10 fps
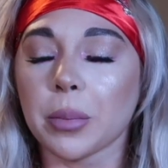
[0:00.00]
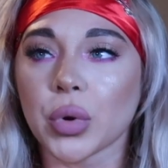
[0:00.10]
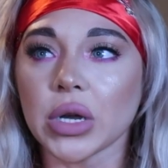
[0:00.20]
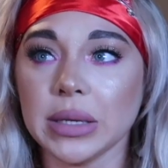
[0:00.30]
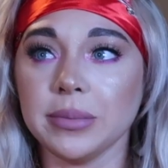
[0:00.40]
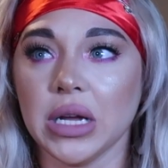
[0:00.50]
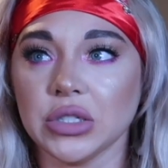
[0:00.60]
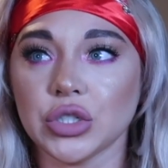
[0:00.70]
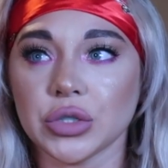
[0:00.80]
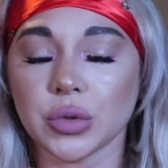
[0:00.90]
pretty
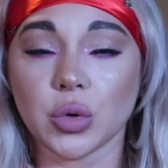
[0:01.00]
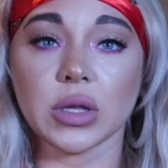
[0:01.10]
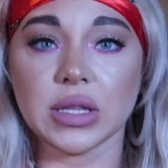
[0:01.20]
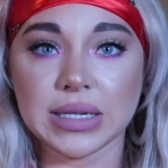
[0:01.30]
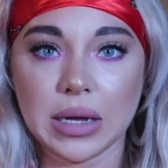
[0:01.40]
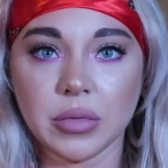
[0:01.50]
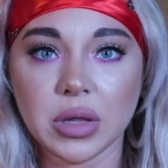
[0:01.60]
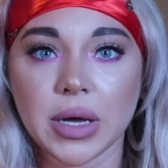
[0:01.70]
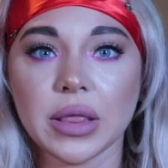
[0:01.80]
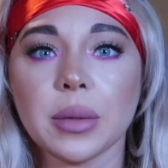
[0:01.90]
much, or the time of
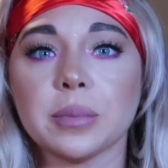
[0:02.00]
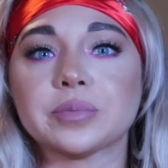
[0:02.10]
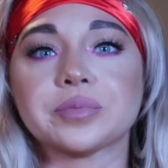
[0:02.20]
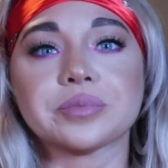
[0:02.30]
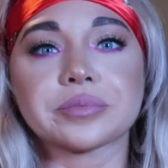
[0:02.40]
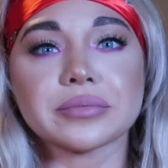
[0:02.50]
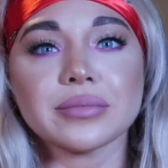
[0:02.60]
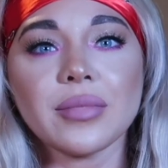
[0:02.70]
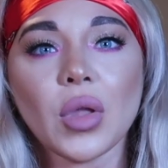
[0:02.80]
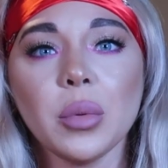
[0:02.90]
the month,
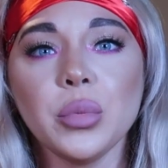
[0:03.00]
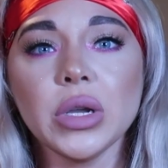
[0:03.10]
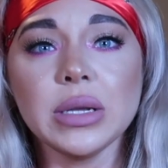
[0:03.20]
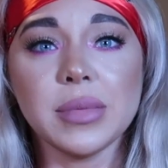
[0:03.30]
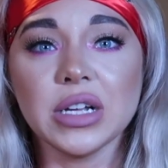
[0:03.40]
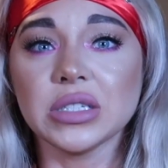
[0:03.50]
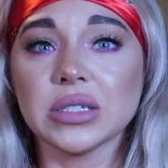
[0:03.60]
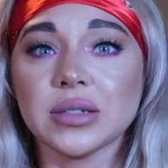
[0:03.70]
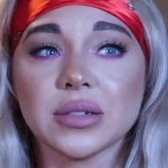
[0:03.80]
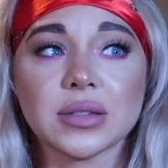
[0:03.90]
pretty
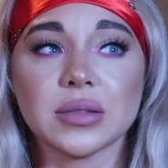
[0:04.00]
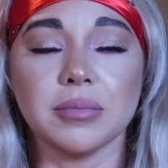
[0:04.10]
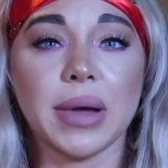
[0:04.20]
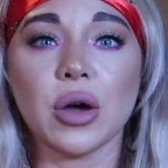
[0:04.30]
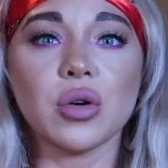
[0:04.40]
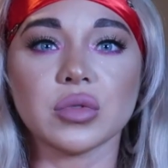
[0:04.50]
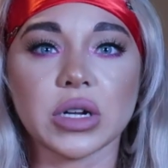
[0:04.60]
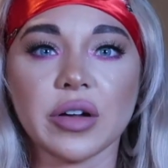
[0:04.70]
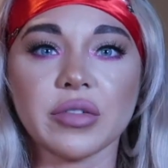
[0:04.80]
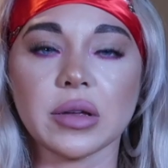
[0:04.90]
much my whole
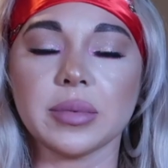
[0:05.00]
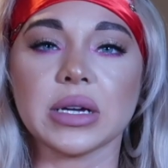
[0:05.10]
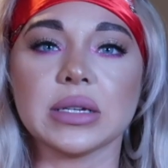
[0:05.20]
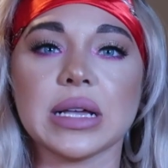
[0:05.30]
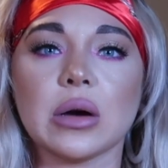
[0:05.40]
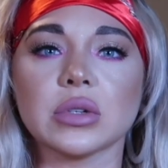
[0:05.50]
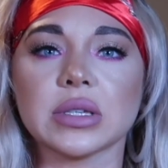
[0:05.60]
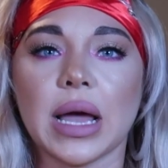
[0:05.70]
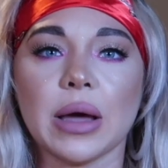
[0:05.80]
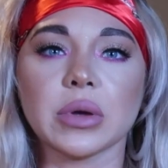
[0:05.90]
recovery, because
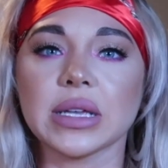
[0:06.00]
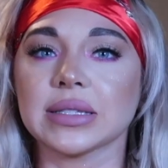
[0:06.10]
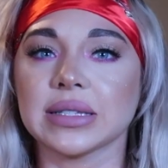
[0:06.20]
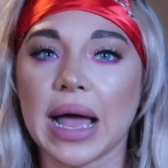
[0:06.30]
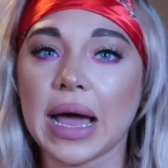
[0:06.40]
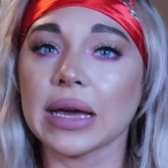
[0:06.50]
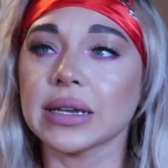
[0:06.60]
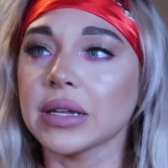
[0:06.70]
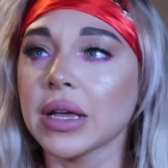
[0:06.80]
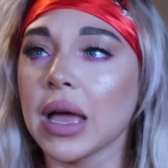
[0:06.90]
I would get
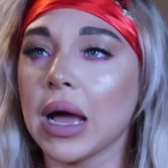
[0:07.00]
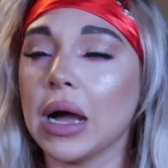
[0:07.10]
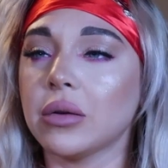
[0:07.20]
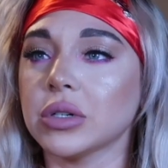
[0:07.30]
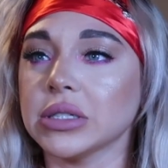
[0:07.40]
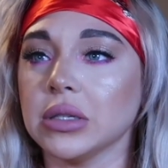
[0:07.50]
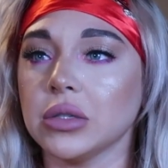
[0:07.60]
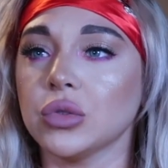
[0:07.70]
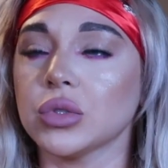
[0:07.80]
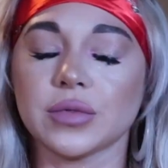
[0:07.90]
sad, I
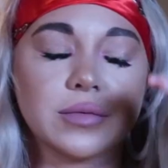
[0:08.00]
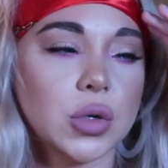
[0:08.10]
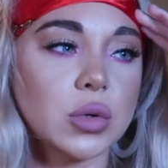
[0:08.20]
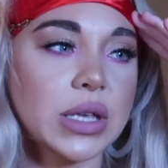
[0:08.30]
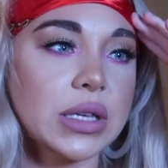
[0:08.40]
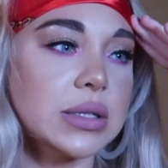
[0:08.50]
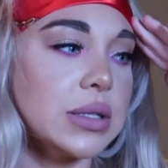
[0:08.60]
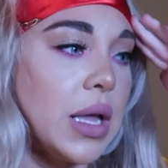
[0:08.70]
would lose focus,